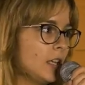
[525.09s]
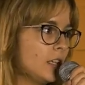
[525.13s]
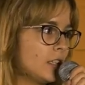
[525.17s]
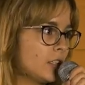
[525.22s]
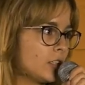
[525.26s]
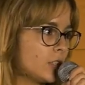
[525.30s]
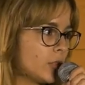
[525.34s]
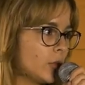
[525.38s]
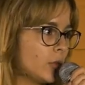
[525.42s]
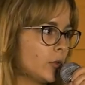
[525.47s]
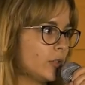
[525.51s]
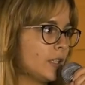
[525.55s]

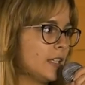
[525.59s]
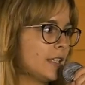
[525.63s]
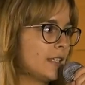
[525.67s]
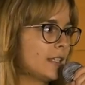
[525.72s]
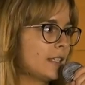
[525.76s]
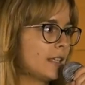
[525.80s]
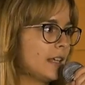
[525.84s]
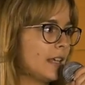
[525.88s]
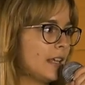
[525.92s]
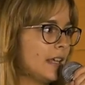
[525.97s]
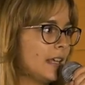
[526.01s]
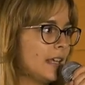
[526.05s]
So
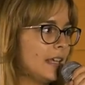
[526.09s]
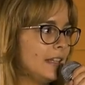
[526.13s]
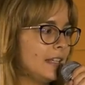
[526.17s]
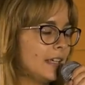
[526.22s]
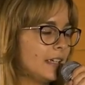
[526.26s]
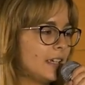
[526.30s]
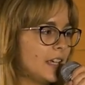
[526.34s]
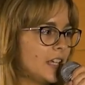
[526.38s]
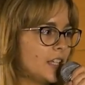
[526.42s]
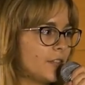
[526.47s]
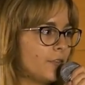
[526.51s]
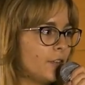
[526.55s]
this, in the
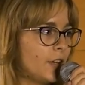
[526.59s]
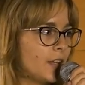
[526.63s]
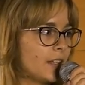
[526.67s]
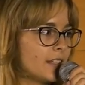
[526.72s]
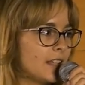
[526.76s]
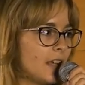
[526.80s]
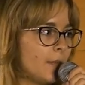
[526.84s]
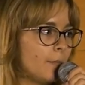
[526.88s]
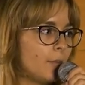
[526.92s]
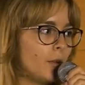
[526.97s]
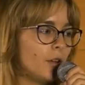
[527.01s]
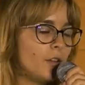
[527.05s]
case, for
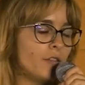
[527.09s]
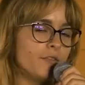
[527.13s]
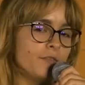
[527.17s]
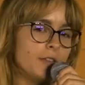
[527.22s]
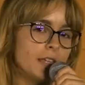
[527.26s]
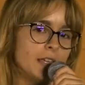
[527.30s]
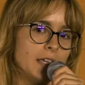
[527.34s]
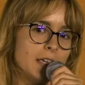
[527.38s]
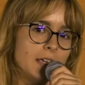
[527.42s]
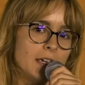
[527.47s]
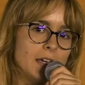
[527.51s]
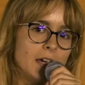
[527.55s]
example, of
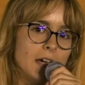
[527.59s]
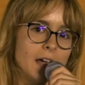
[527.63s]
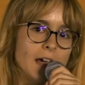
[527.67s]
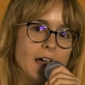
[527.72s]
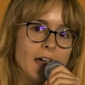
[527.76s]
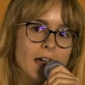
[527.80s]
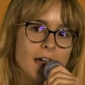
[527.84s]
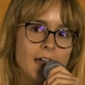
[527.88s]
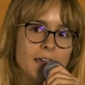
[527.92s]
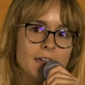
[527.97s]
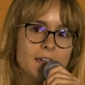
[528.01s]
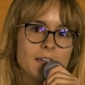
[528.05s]
being a
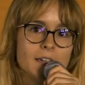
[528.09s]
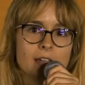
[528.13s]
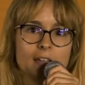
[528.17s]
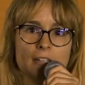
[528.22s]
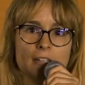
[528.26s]
high